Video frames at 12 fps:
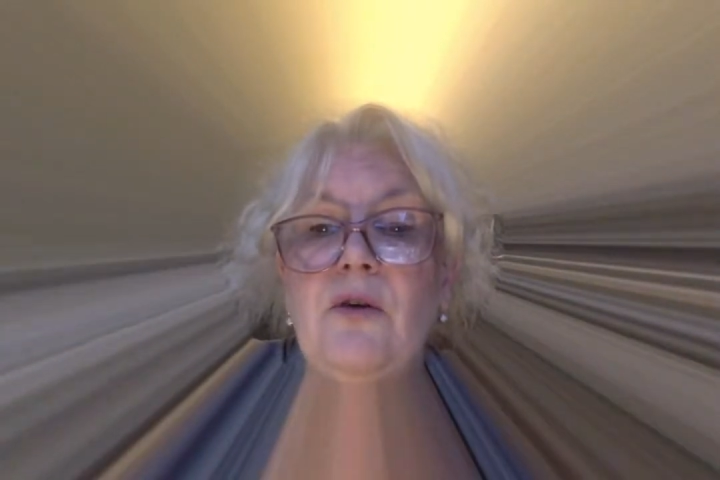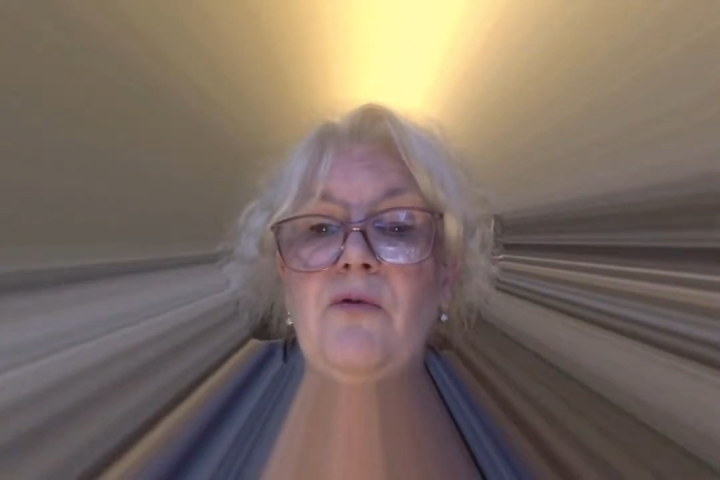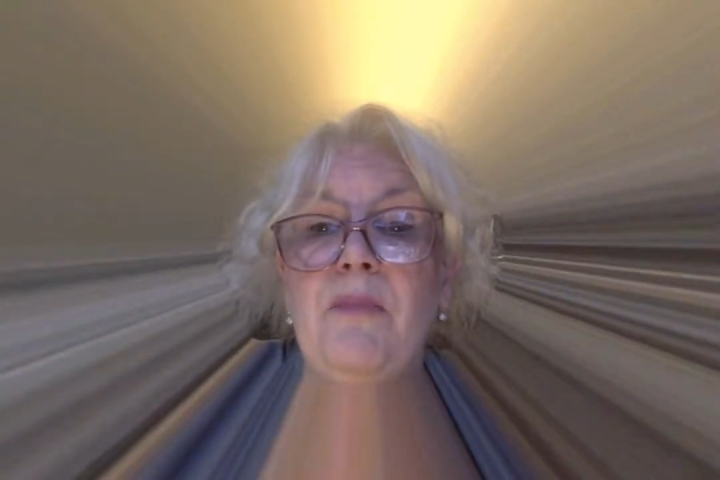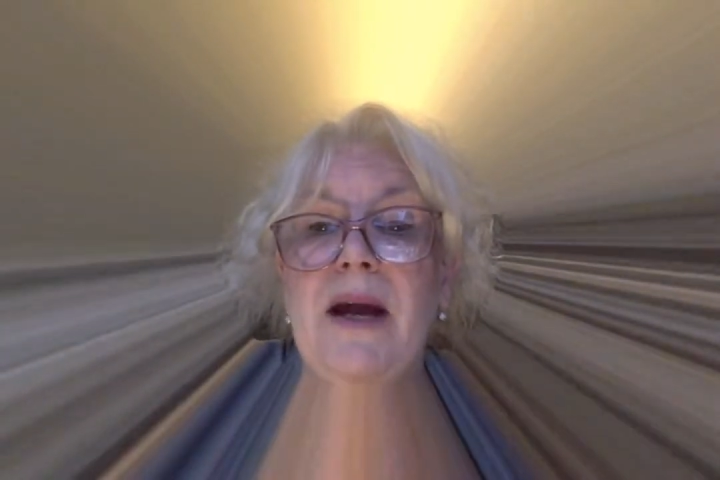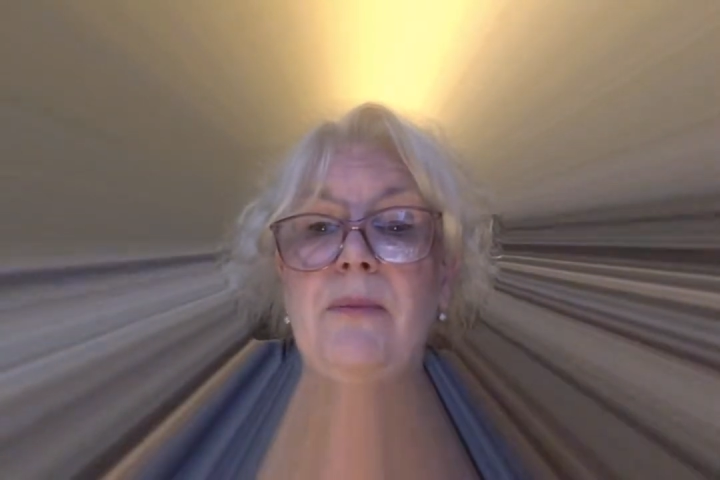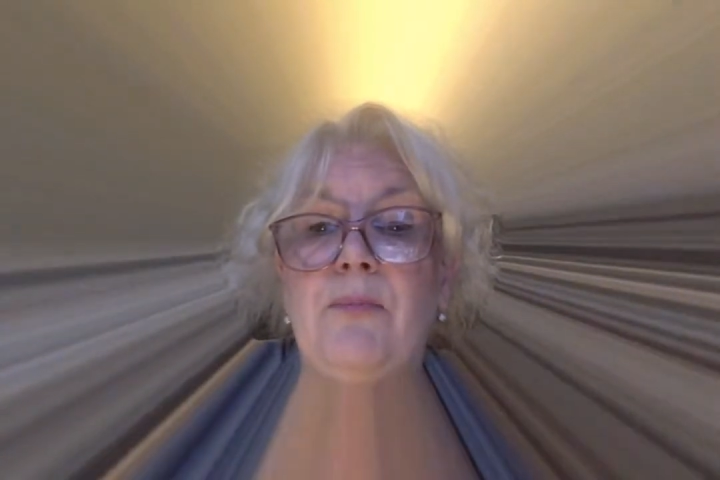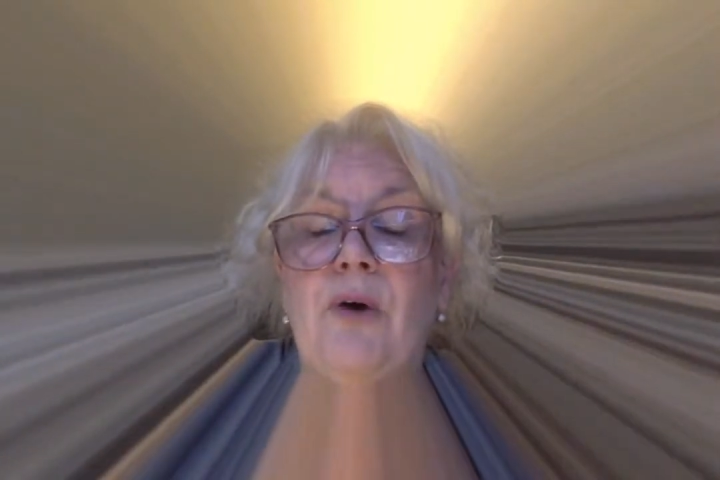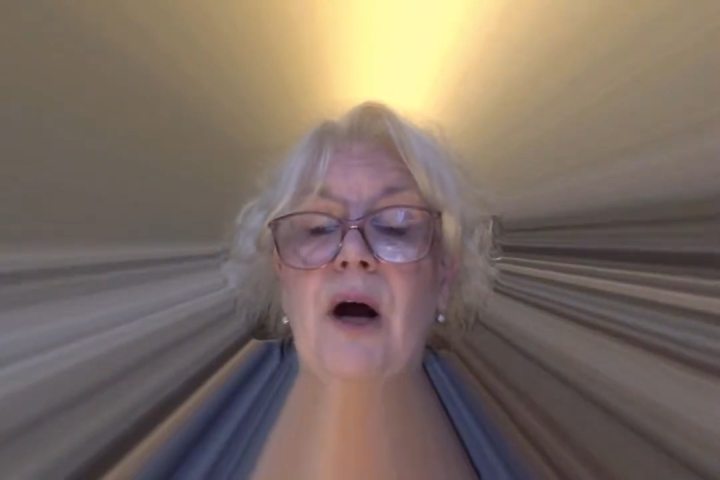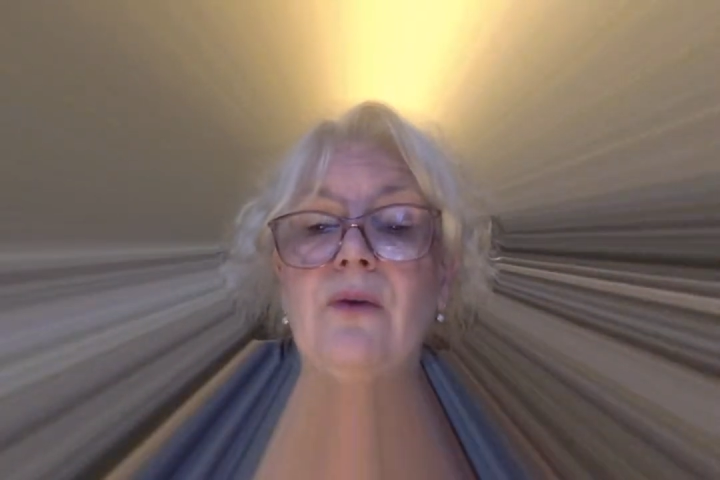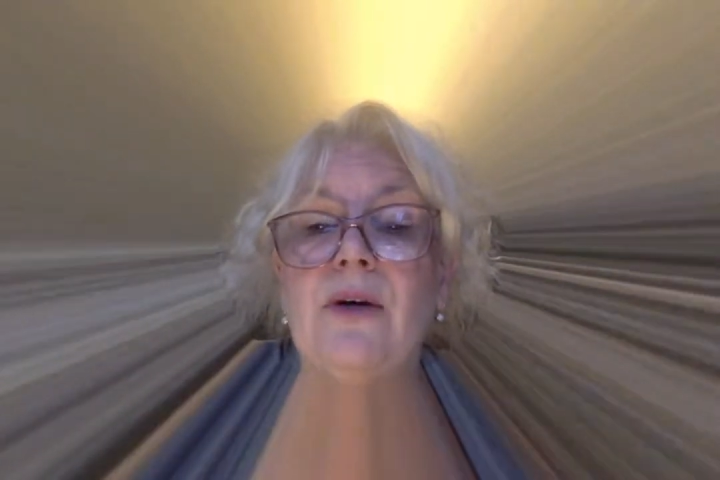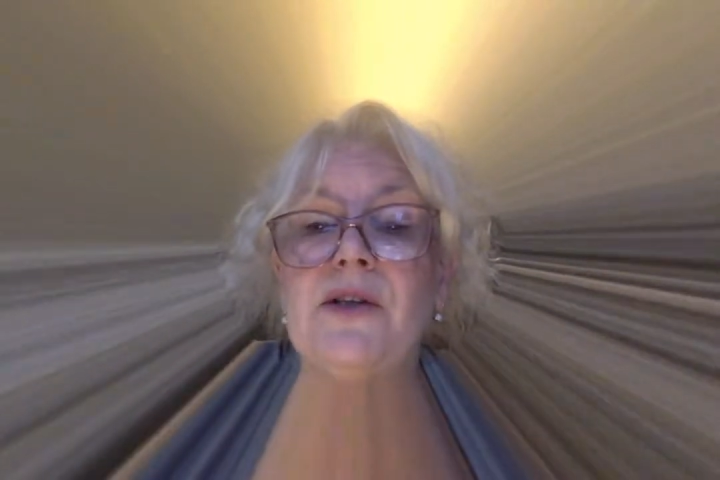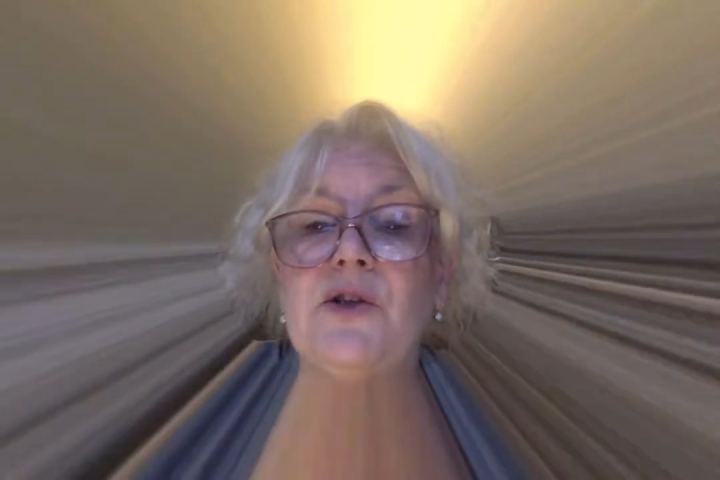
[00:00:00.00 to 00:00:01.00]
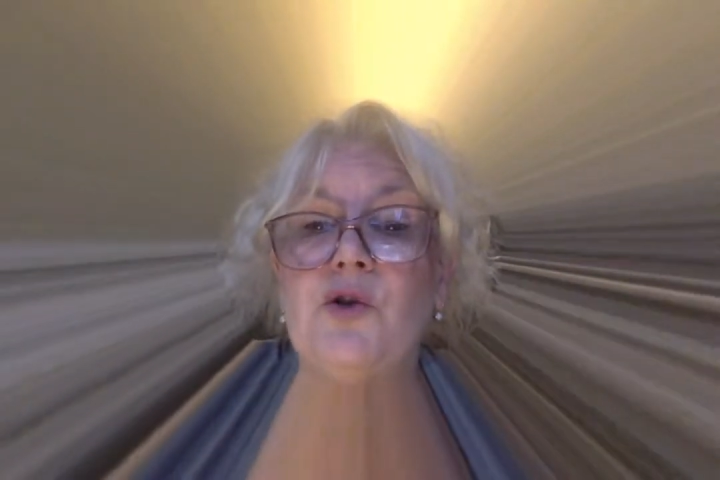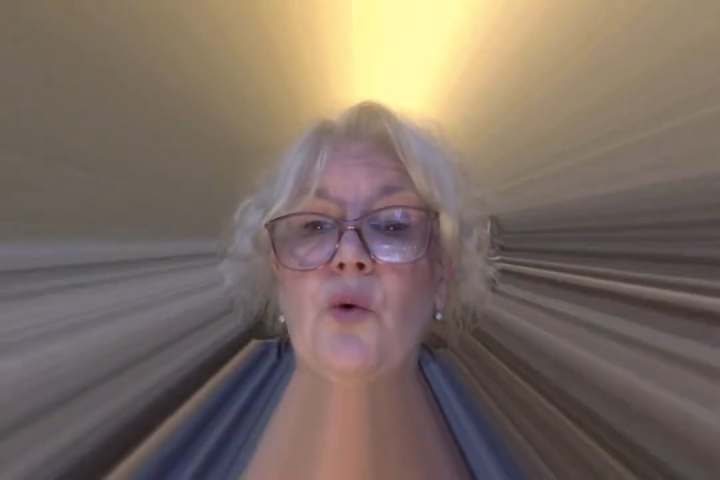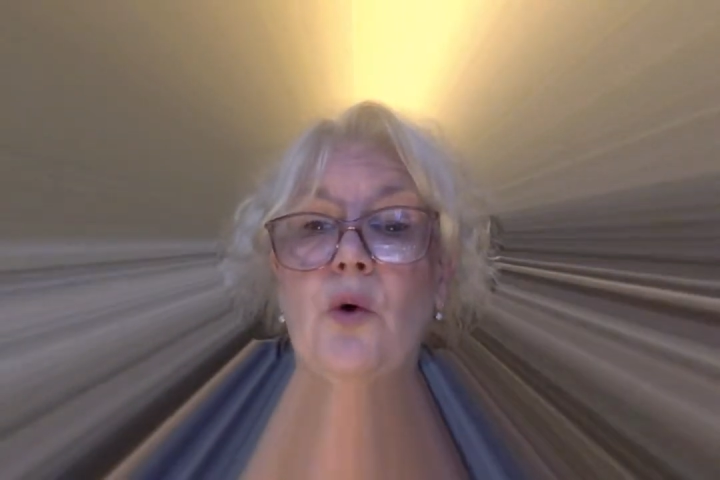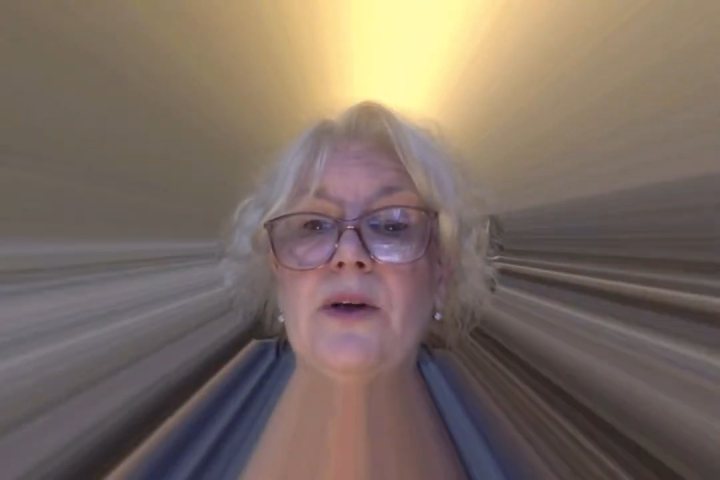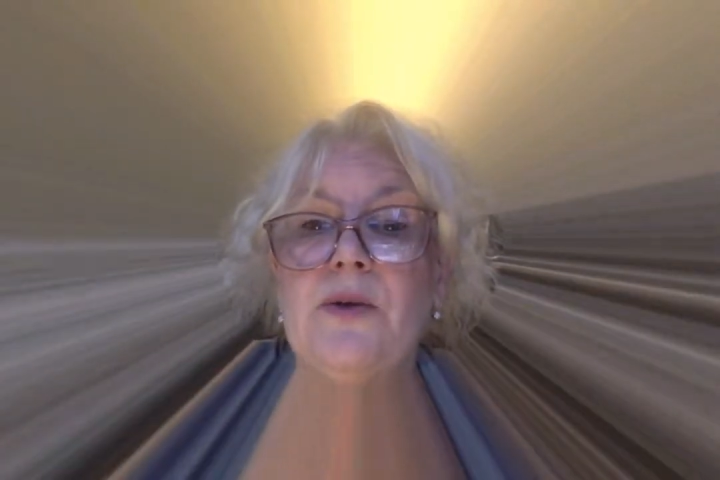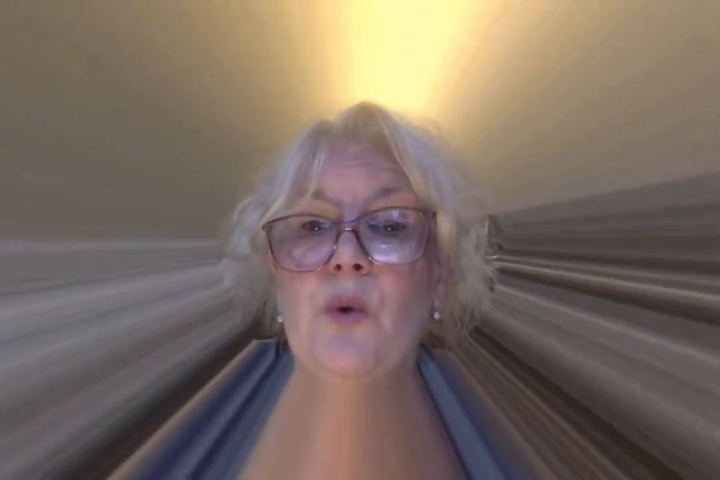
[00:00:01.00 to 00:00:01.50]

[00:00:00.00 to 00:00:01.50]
you've made progress towards